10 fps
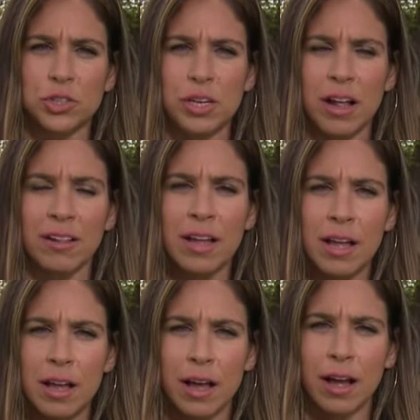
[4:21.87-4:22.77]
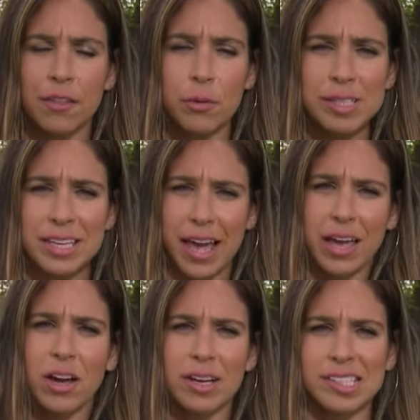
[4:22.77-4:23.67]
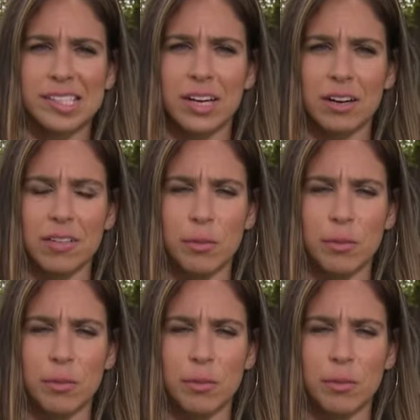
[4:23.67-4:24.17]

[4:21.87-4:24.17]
Chanel, uh, there was chaos here.